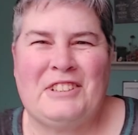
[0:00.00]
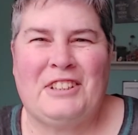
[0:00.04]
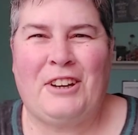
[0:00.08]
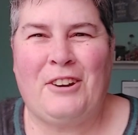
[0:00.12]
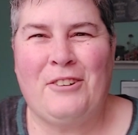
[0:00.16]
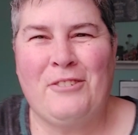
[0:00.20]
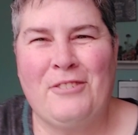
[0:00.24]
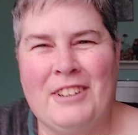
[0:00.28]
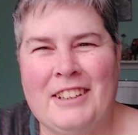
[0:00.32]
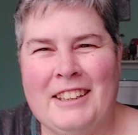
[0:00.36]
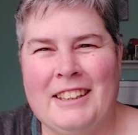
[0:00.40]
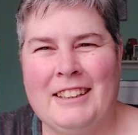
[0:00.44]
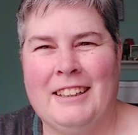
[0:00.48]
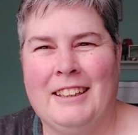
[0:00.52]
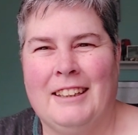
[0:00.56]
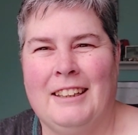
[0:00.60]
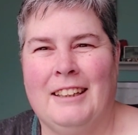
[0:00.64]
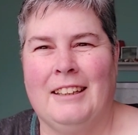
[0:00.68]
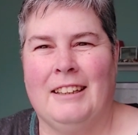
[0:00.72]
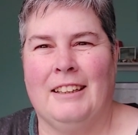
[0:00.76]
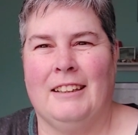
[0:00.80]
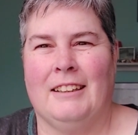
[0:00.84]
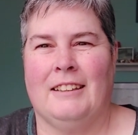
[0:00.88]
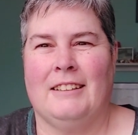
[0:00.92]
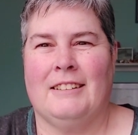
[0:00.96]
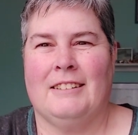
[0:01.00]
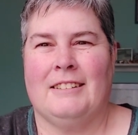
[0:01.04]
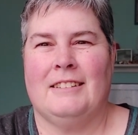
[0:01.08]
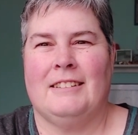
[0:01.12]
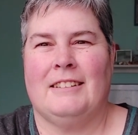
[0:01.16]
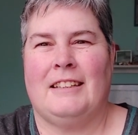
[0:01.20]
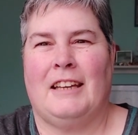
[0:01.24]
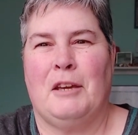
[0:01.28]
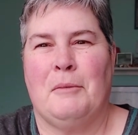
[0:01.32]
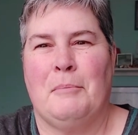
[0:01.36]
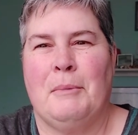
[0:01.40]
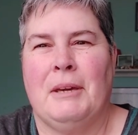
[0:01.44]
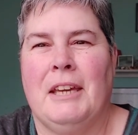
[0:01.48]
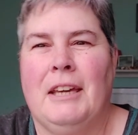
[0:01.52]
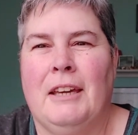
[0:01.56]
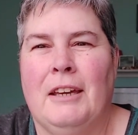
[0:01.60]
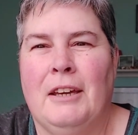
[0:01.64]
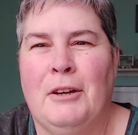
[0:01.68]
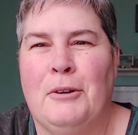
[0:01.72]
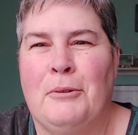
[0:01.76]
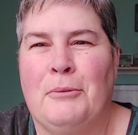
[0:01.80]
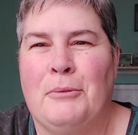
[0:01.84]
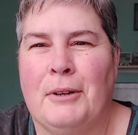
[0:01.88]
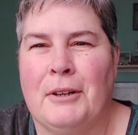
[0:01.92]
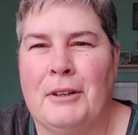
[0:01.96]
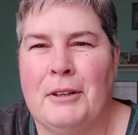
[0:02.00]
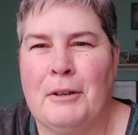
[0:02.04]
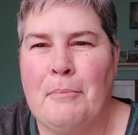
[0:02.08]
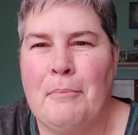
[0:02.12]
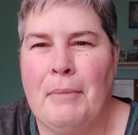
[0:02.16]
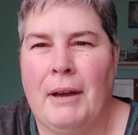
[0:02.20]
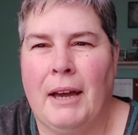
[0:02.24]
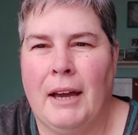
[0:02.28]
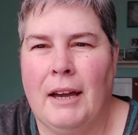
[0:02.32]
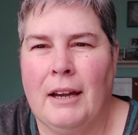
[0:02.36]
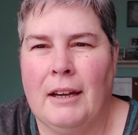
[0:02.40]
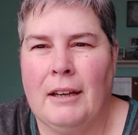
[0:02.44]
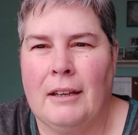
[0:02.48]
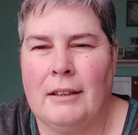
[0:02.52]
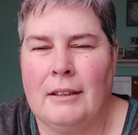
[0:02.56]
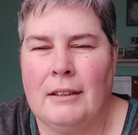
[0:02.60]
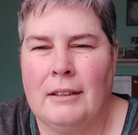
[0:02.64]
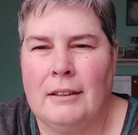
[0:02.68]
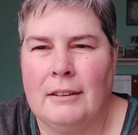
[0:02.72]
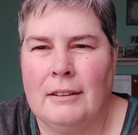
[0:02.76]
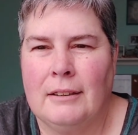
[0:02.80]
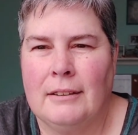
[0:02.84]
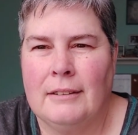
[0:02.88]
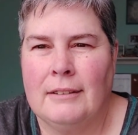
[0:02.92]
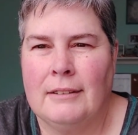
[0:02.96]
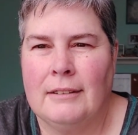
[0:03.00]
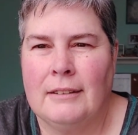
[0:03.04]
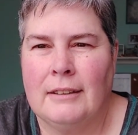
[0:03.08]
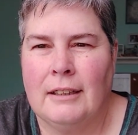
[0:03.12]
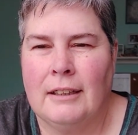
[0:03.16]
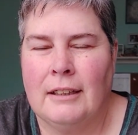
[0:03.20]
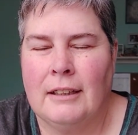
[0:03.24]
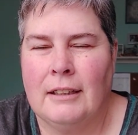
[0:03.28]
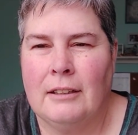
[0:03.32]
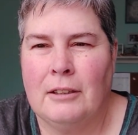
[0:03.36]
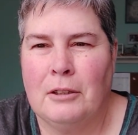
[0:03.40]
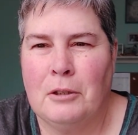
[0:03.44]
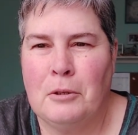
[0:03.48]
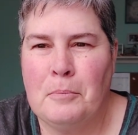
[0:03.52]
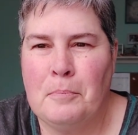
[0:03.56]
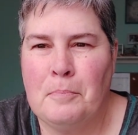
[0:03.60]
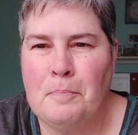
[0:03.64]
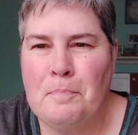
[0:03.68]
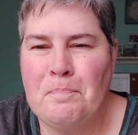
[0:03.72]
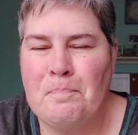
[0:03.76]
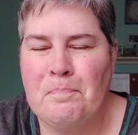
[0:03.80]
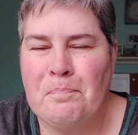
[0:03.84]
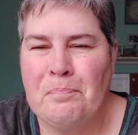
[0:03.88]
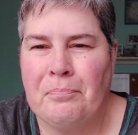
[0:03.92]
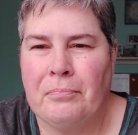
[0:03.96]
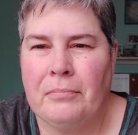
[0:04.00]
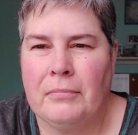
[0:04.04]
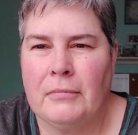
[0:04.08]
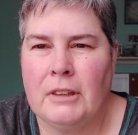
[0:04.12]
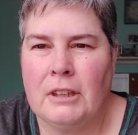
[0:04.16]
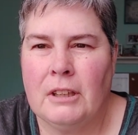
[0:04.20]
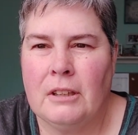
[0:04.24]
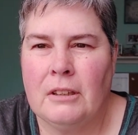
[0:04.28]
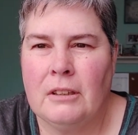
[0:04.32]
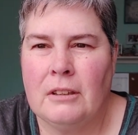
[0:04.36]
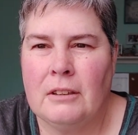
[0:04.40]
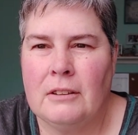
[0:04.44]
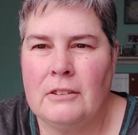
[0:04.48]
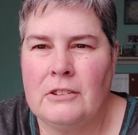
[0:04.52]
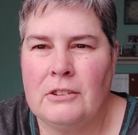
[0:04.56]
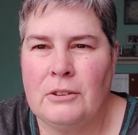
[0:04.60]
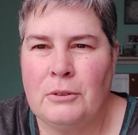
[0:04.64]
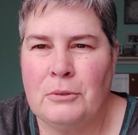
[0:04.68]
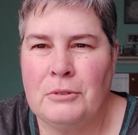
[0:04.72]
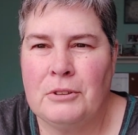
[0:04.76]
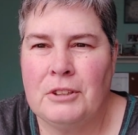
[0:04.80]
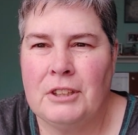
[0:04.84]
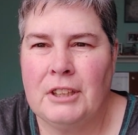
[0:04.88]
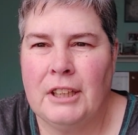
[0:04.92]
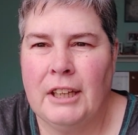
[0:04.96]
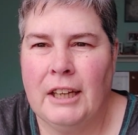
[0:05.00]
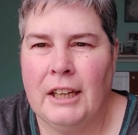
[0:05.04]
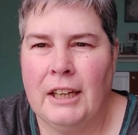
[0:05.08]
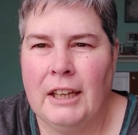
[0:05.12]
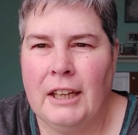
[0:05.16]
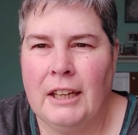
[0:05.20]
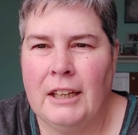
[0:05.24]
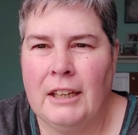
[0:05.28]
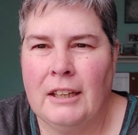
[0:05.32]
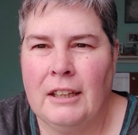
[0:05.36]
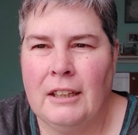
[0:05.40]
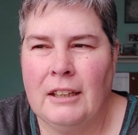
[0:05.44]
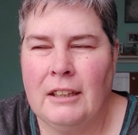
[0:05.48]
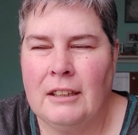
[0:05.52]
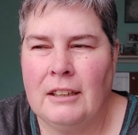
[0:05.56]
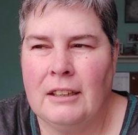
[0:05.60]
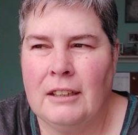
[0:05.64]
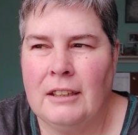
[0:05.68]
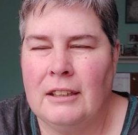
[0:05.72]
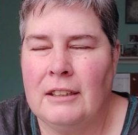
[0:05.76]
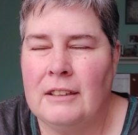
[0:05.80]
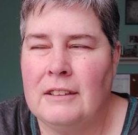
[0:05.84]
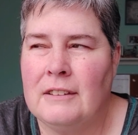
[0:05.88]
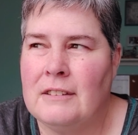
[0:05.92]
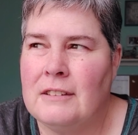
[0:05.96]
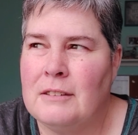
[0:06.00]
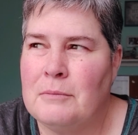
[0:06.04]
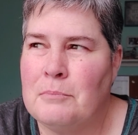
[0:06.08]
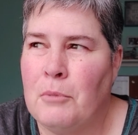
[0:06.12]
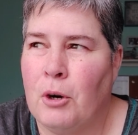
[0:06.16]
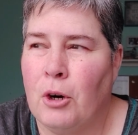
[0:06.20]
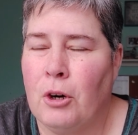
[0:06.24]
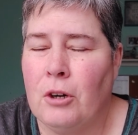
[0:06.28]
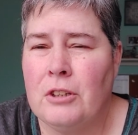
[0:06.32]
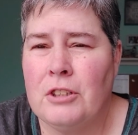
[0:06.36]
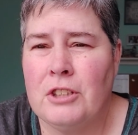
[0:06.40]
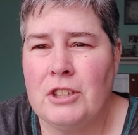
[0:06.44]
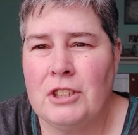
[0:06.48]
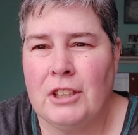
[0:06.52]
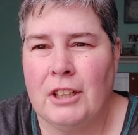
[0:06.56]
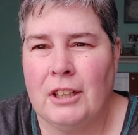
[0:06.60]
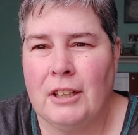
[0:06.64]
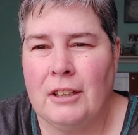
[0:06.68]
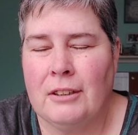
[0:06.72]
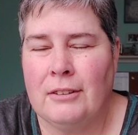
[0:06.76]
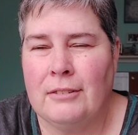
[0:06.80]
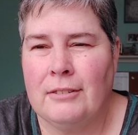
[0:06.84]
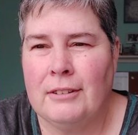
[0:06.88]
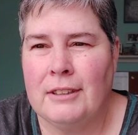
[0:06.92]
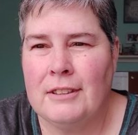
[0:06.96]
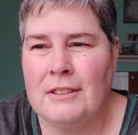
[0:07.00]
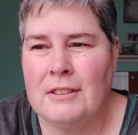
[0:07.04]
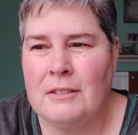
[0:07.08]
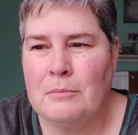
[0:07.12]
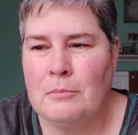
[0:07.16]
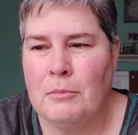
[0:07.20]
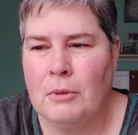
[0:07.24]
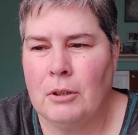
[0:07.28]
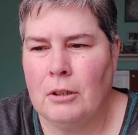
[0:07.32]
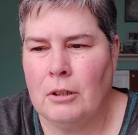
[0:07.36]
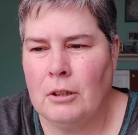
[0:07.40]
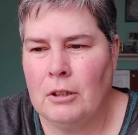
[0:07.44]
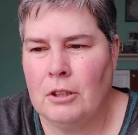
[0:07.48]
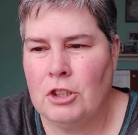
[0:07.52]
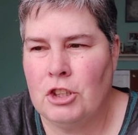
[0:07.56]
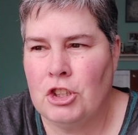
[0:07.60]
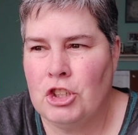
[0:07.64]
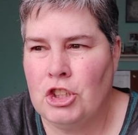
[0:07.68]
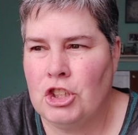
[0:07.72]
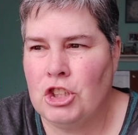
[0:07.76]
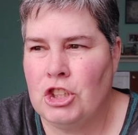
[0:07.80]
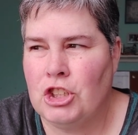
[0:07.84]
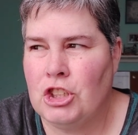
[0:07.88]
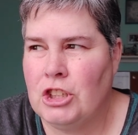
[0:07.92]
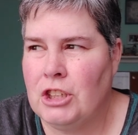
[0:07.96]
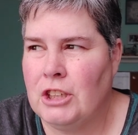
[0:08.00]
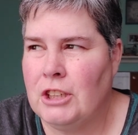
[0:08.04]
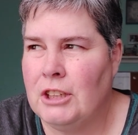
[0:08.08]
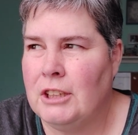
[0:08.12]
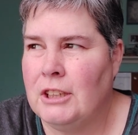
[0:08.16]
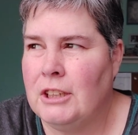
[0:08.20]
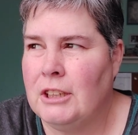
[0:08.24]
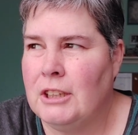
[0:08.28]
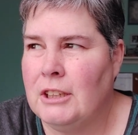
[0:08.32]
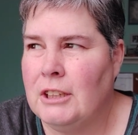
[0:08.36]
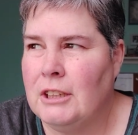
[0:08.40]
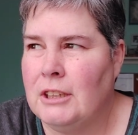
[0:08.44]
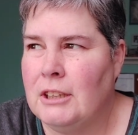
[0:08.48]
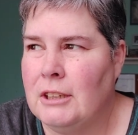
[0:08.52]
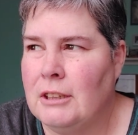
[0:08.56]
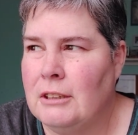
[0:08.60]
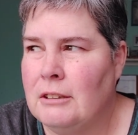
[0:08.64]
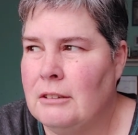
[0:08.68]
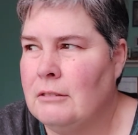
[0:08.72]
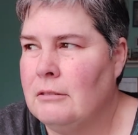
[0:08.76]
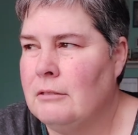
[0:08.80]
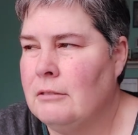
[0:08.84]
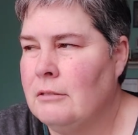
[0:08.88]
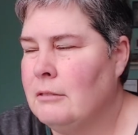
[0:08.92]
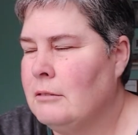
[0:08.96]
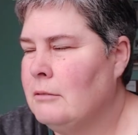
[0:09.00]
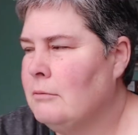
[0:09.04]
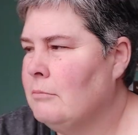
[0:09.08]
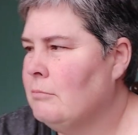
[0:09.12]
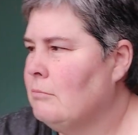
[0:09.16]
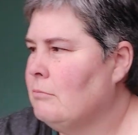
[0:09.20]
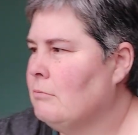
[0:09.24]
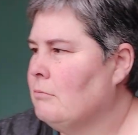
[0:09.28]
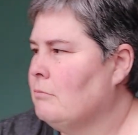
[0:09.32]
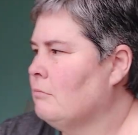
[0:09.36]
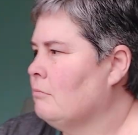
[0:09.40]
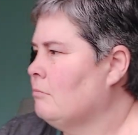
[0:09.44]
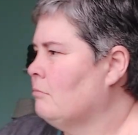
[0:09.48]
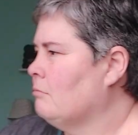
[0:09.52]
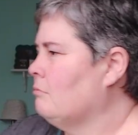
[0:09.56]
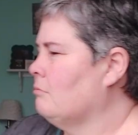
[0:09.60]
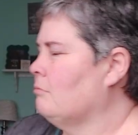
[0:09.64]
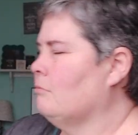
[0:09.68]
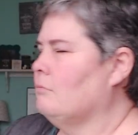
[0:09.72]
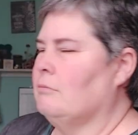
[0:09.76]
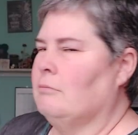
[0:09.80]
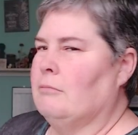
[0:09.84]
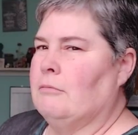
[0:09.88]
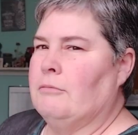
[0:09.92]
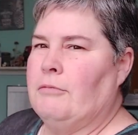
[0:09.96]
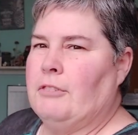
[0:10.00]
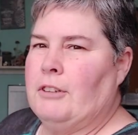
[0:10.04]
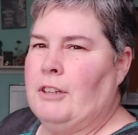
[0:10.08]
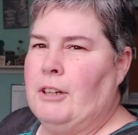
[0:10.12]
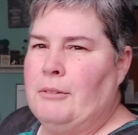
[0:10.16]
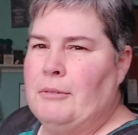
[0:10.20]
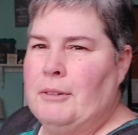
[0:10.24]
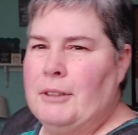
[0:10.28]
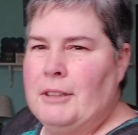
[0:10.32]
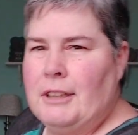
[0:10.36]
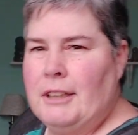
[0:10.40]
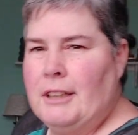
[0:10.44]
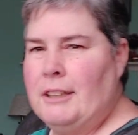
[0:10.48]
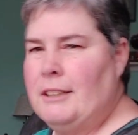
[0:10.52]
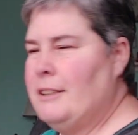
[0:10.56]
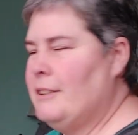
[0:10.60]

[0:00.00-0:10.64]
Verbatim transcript: it going? This is Amy. Welcome back. Um, so today, it's March now. It's March, uh, forgot what day it